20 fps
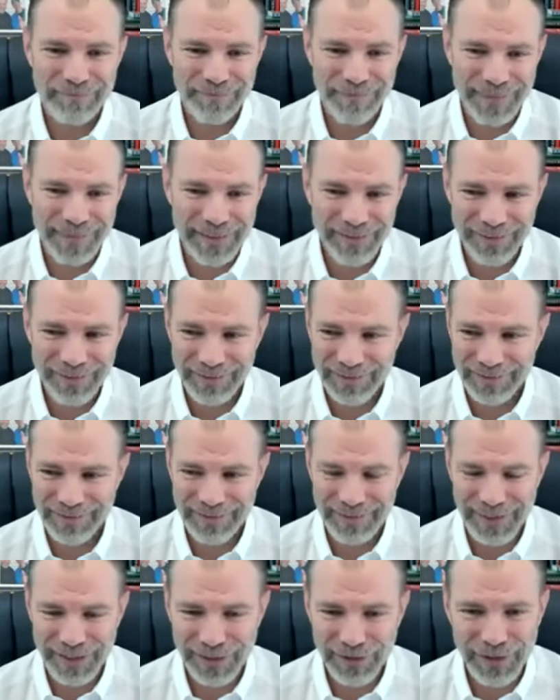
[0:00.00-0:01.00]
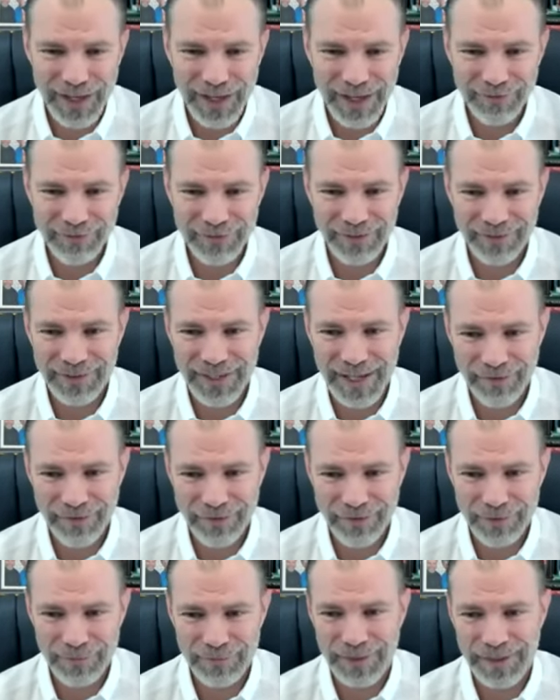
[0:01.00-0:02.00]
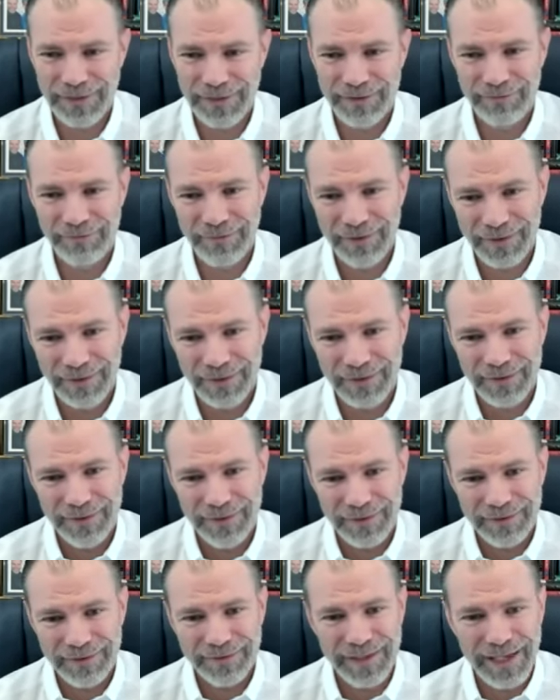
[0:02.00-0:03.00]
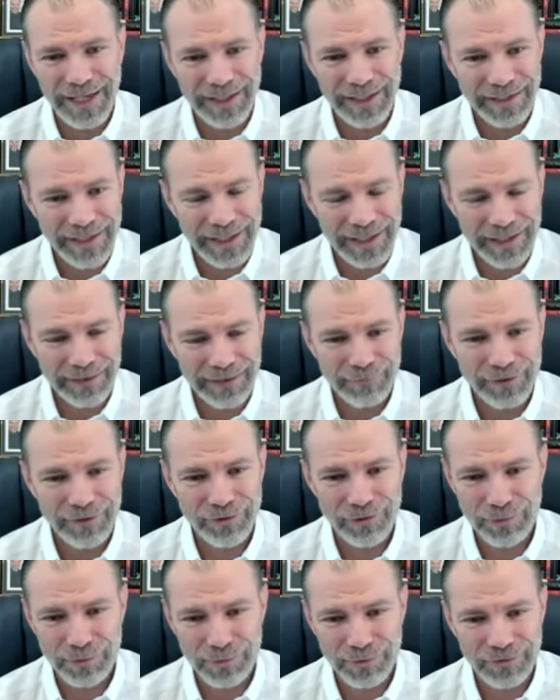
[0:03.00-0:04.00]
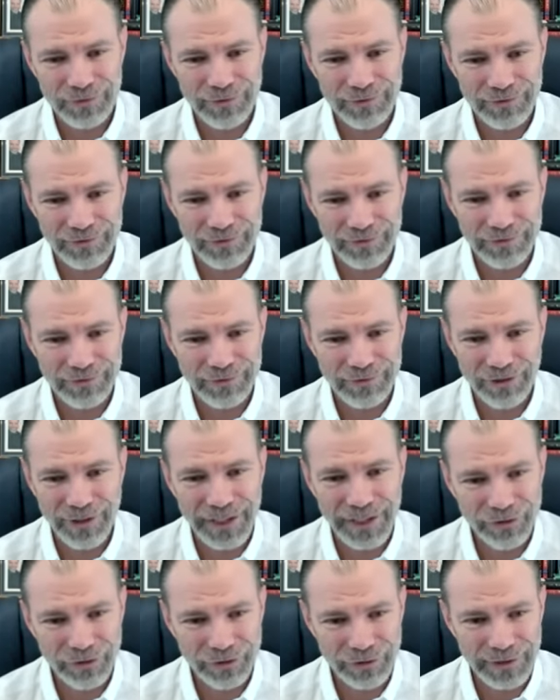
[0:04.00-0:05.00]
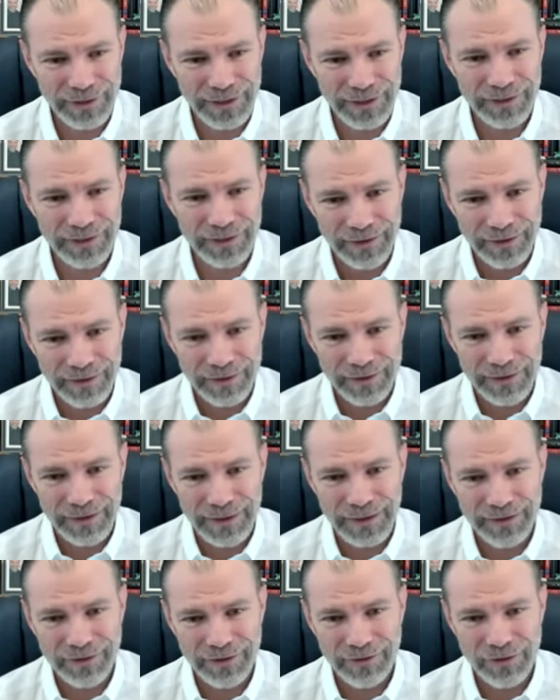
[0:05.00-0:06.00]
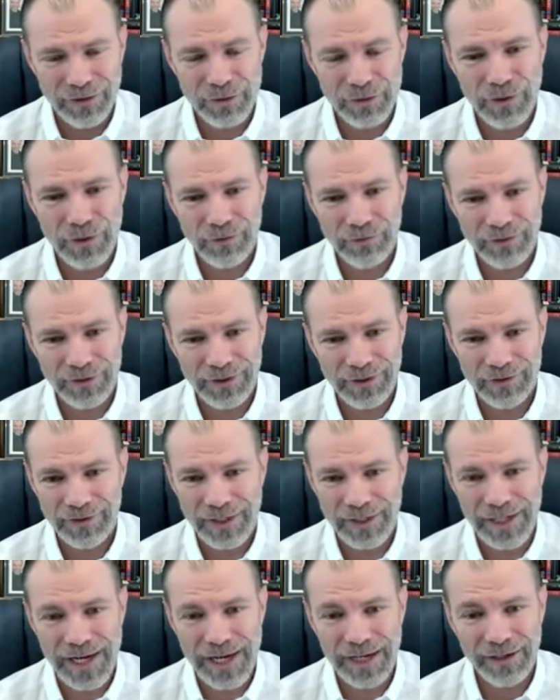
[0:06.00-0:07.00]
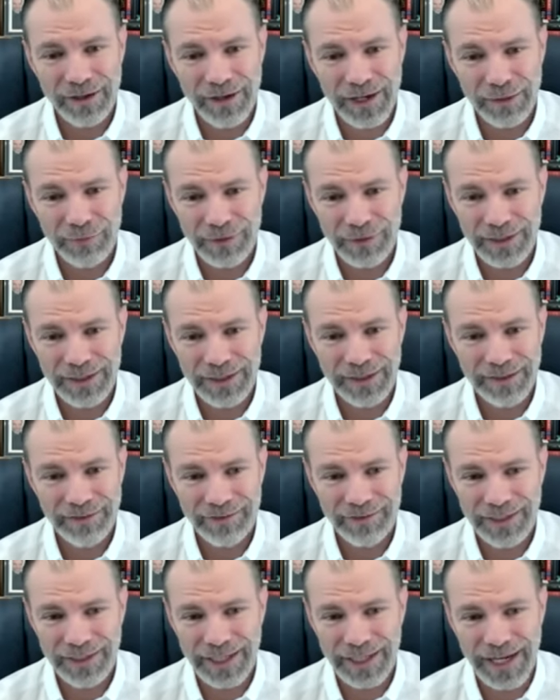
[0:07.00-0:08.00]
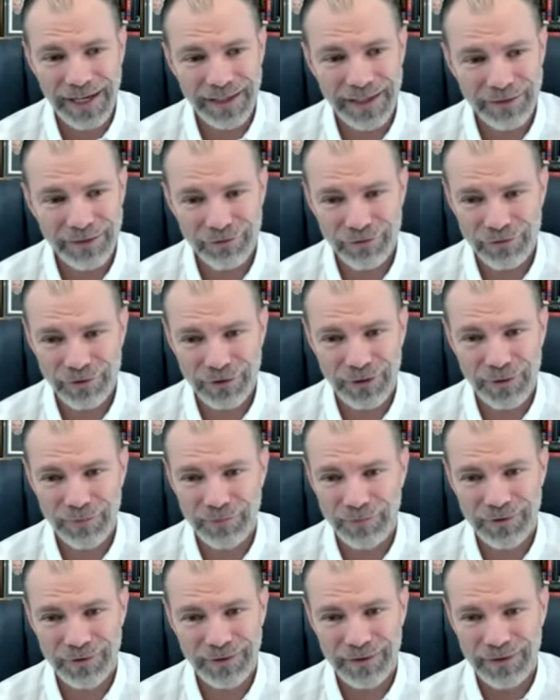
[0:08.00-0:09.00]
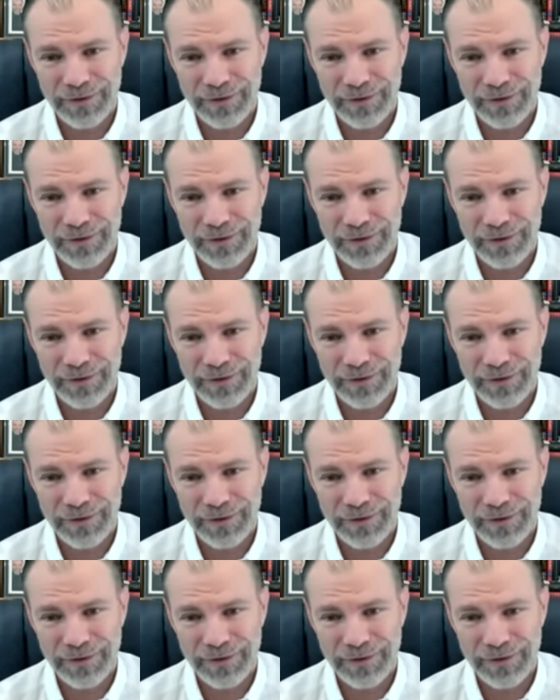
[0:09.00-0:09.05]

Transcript: This is, life doesn't have to be down and out miserable drudgery. And too often as a young guy within these accounting firms,